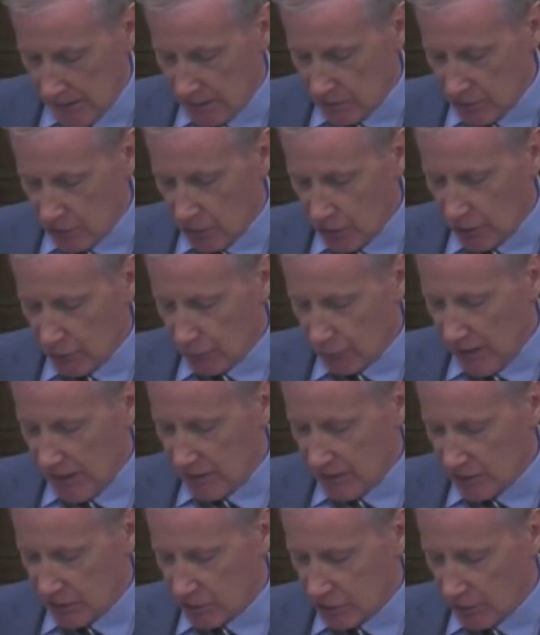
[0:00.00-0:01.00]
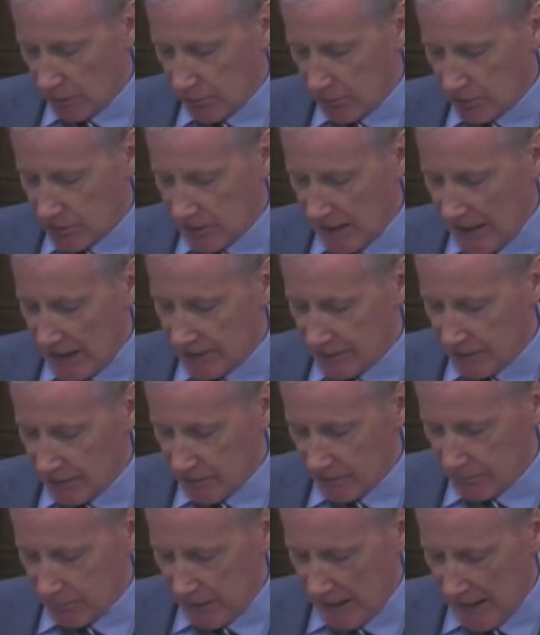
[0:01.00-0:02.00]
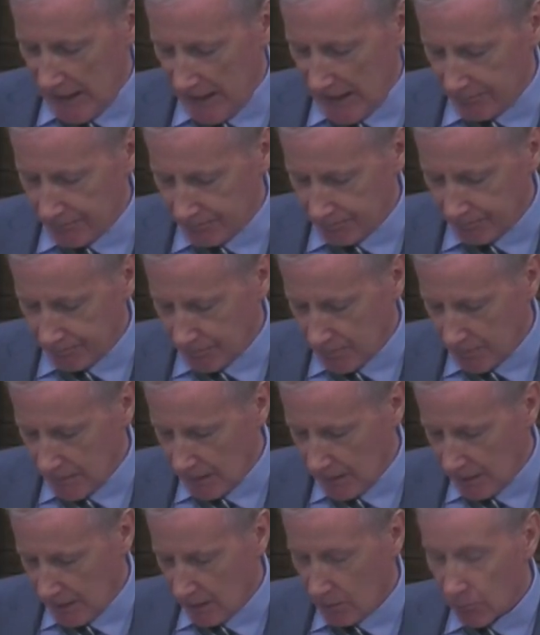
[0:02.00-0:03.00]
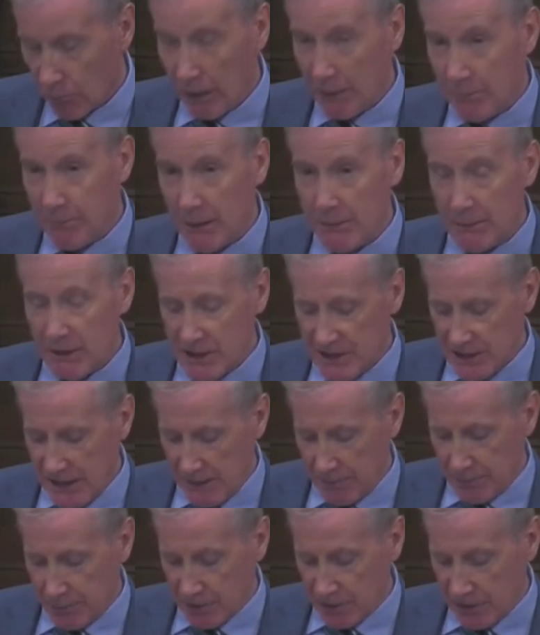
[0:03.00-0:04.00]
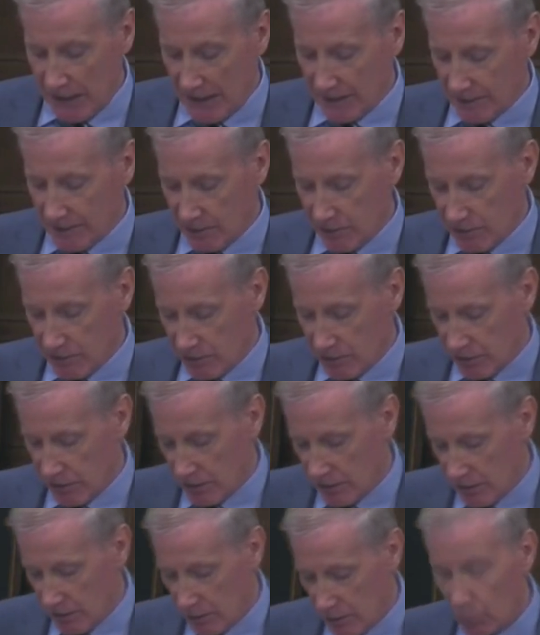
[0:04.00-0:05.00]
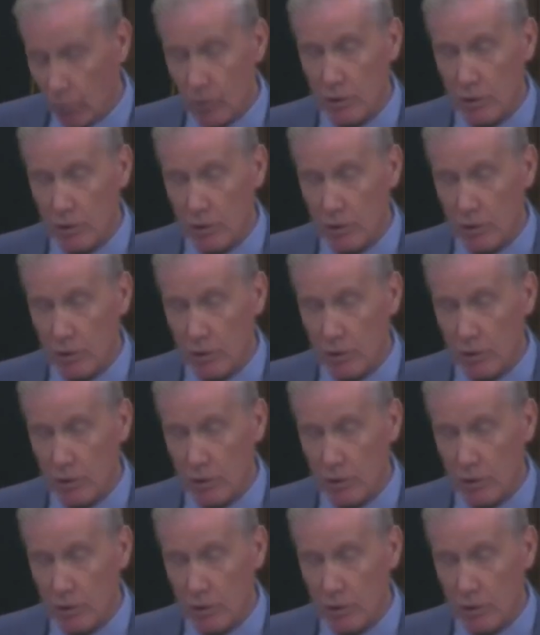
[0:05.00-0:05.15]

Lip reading: is an outrageous double standard at play. While BBC presenters will